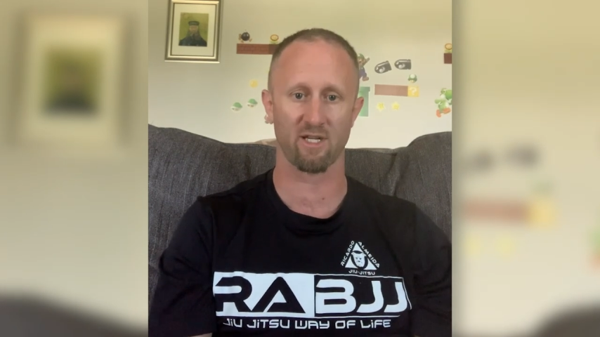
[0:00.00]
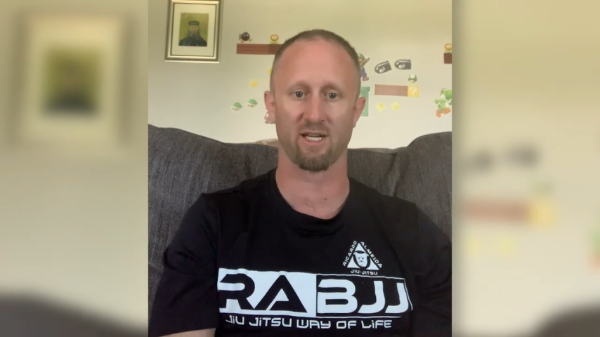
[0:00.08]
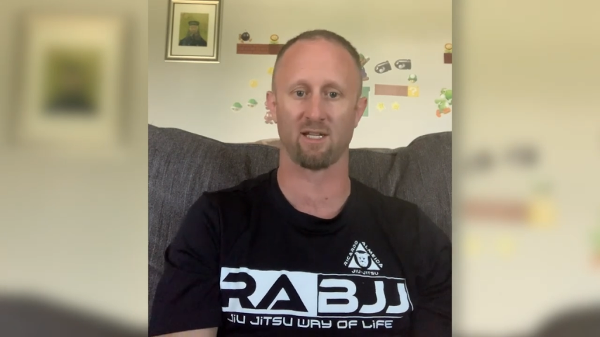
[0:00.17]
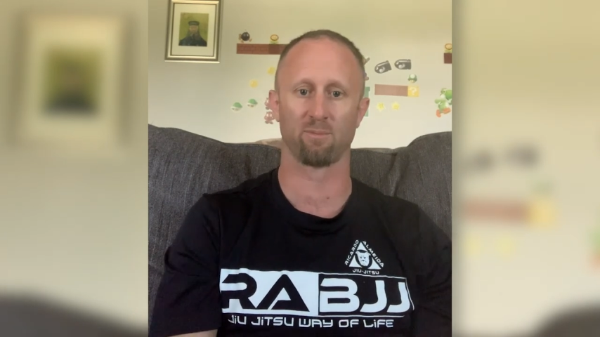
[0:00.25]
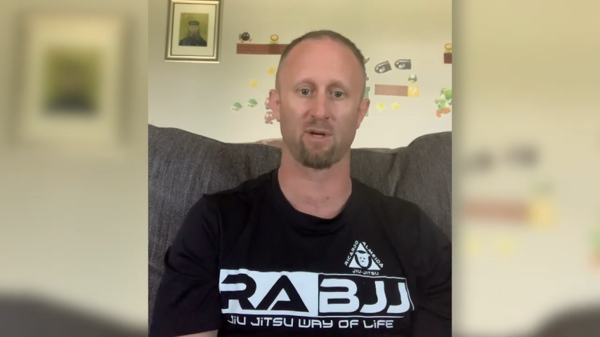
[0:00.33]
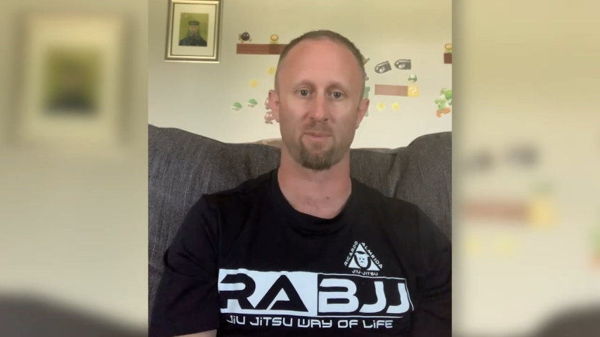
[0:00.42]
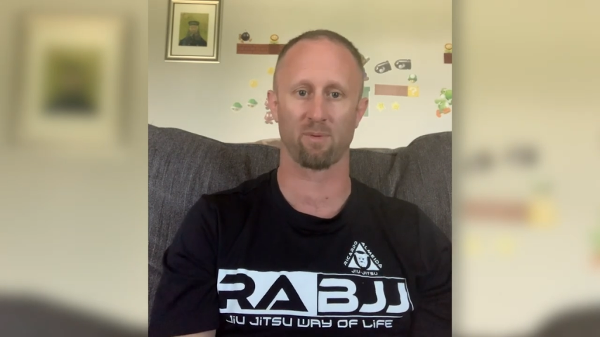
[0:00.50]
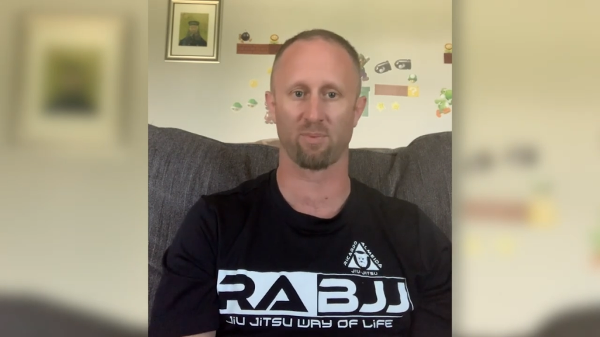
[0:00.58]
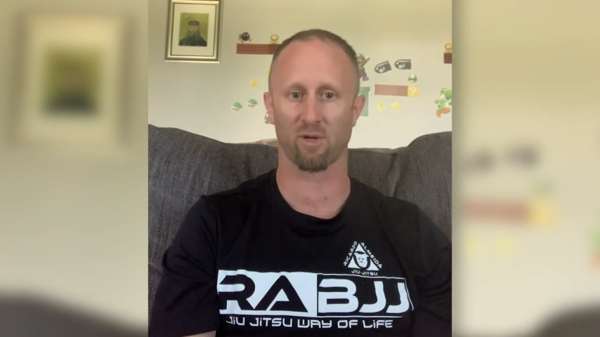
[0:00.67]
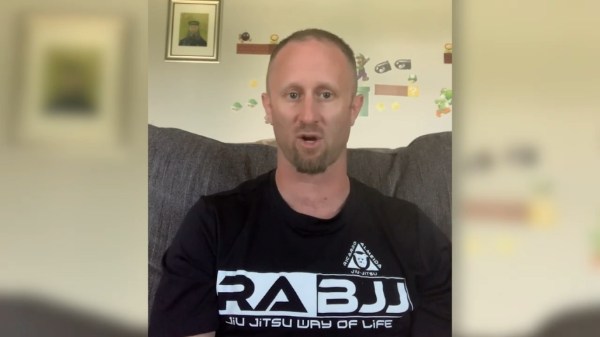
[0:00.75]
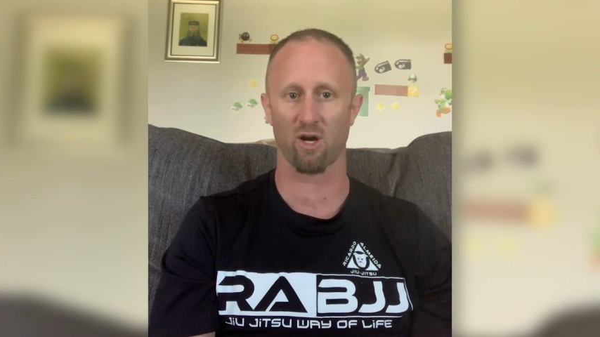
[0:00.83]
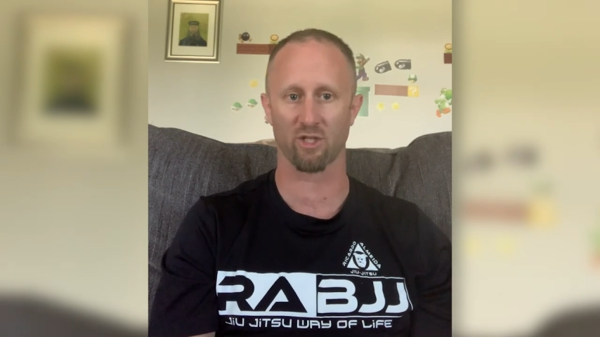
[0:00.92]
taking proper
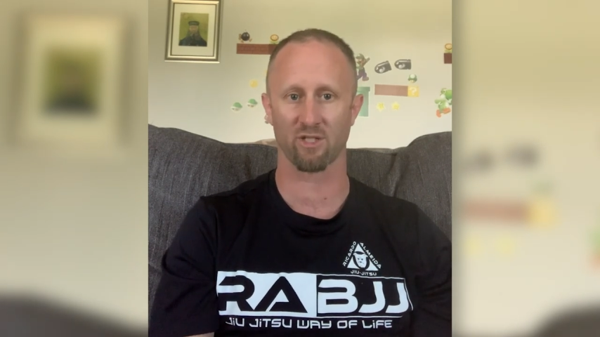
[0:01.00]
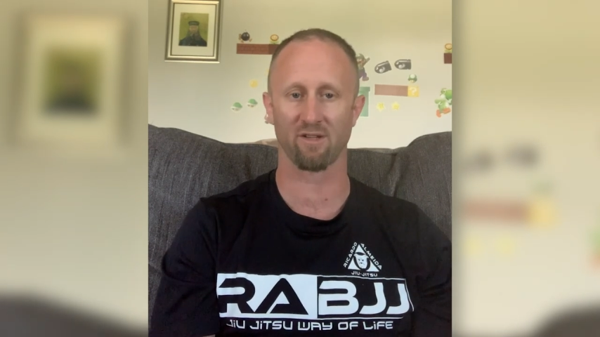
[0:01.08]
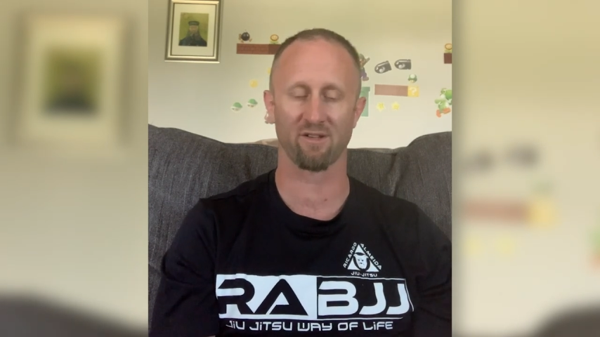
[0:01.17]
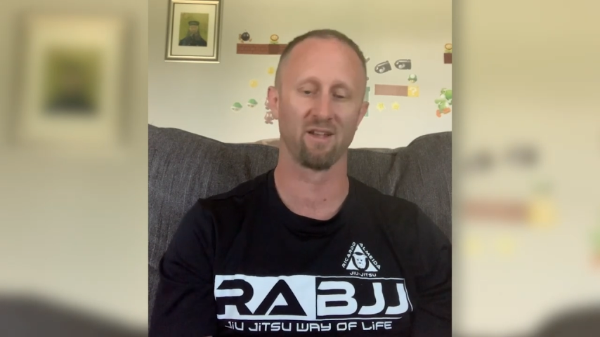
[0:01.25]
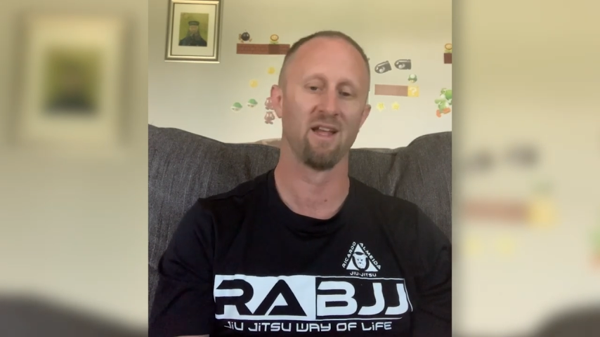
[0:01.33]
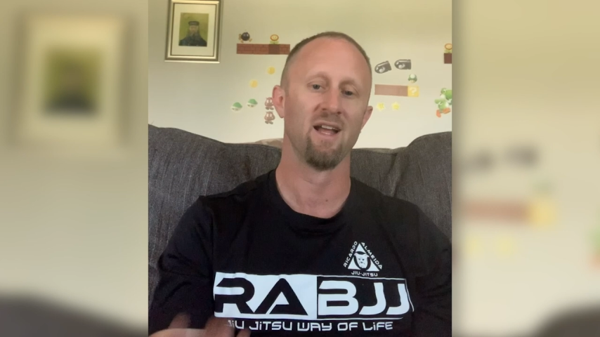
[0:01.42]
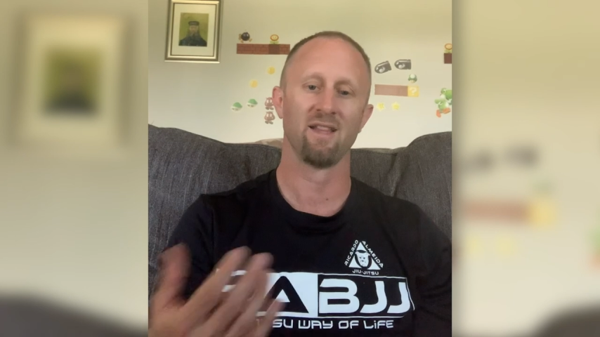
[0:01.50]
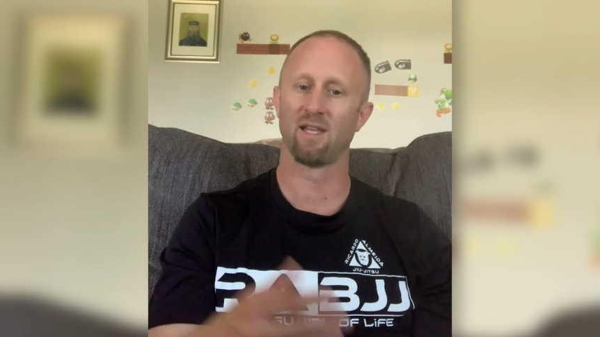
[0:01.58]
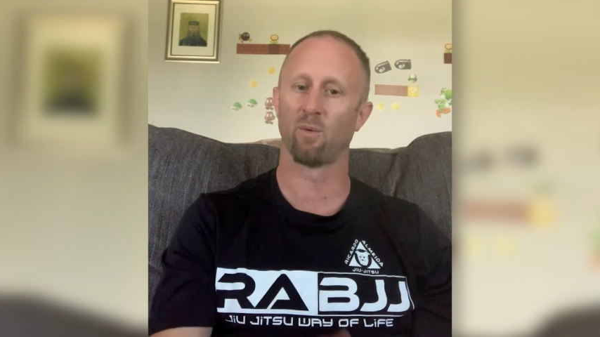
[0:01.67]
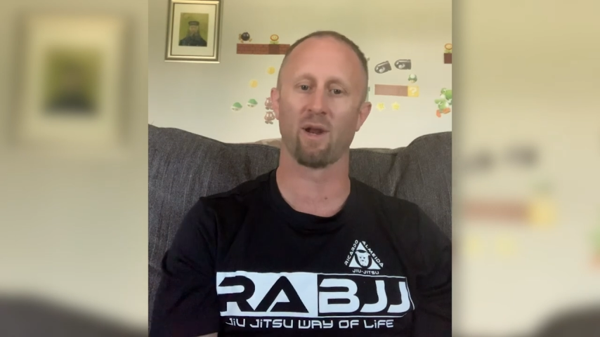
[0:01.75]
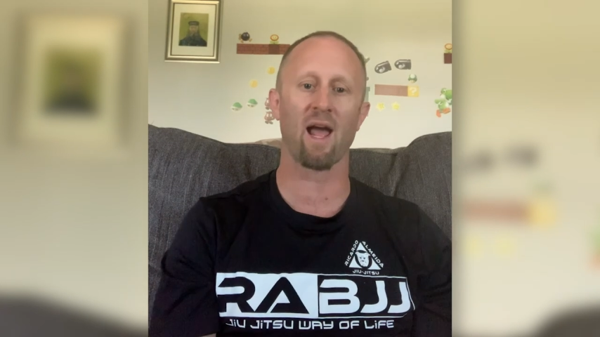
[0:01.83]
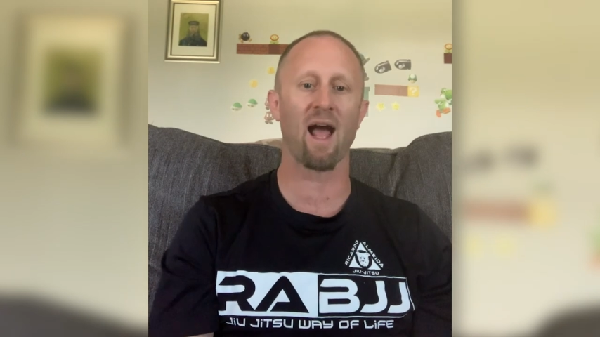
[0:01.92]
precautions,
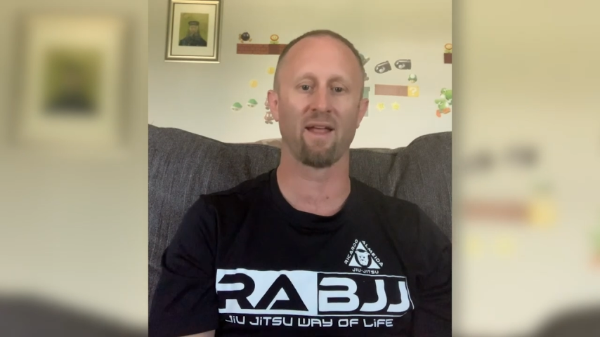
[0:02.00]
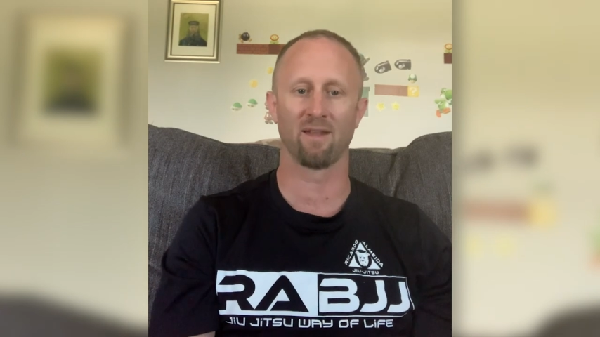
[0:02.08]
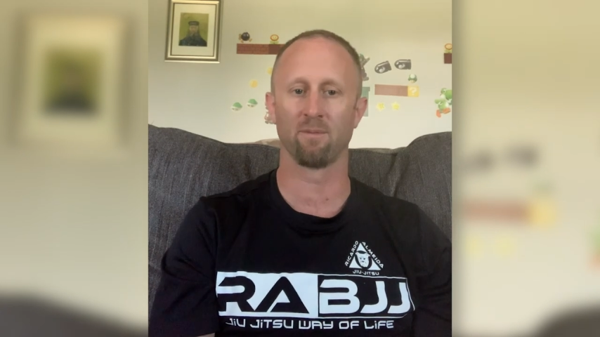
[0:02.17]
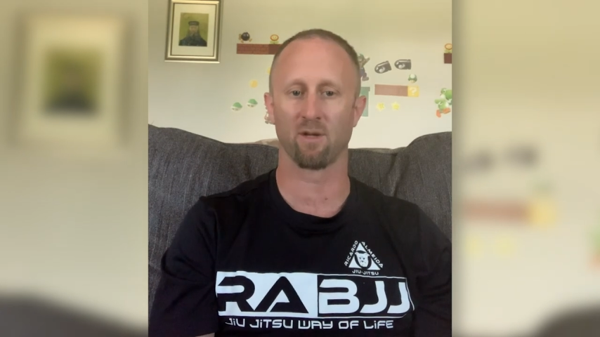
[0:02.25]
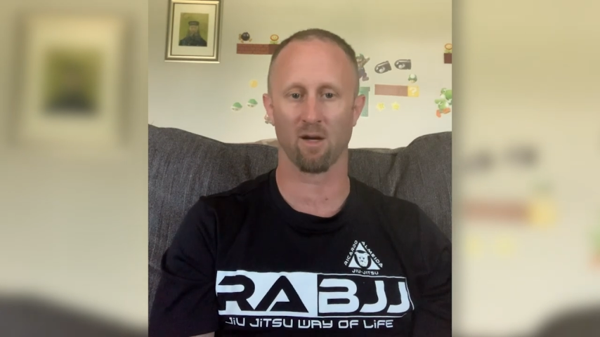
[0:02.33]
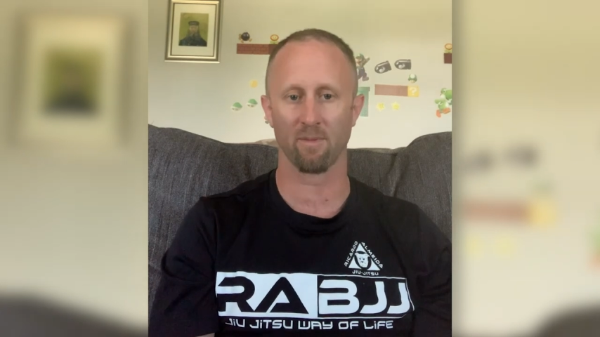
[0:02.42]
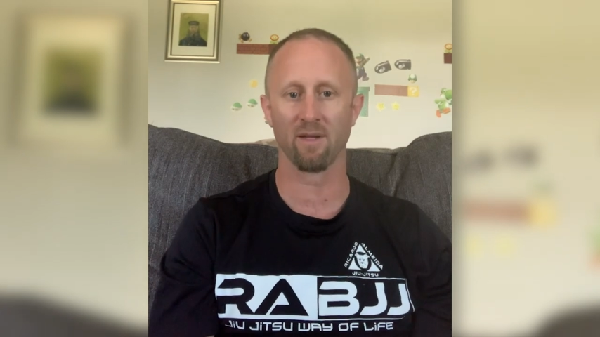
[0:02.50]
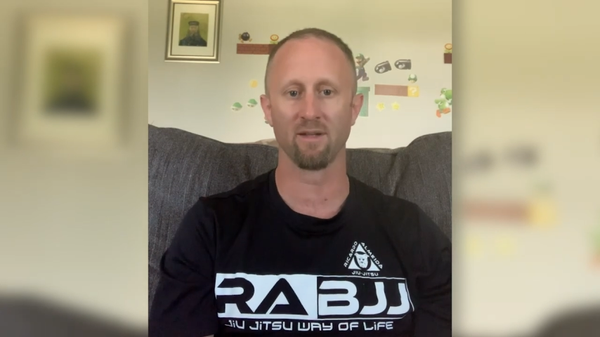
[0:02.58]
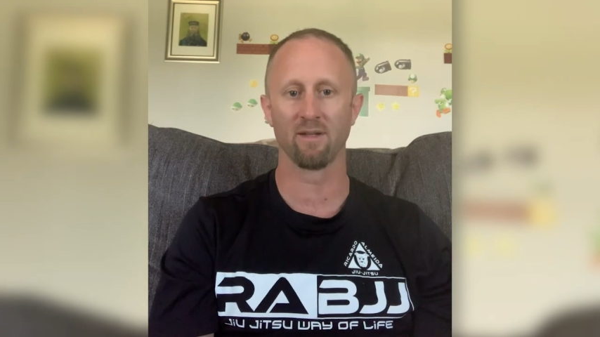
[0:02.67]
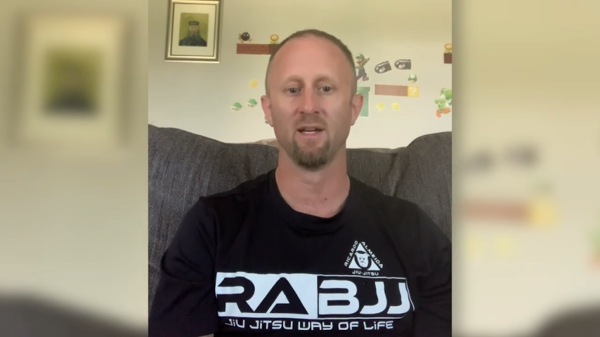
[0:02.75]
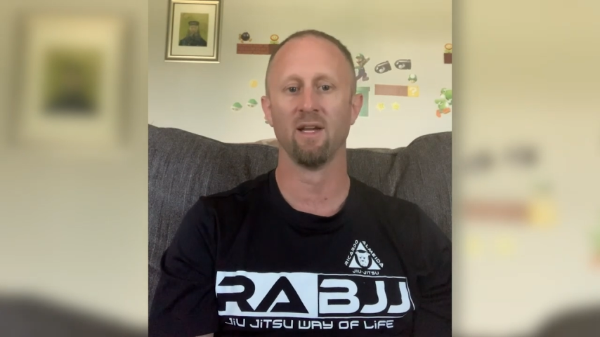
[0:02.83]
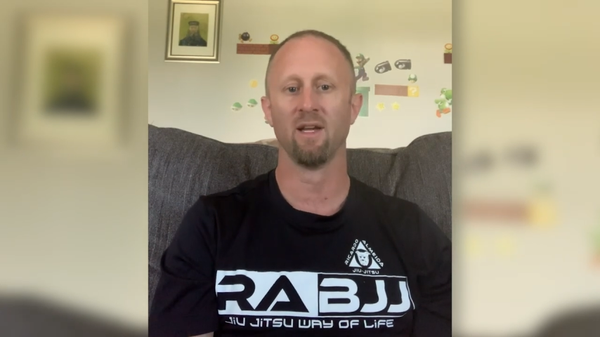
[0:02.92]
they would have had them come in.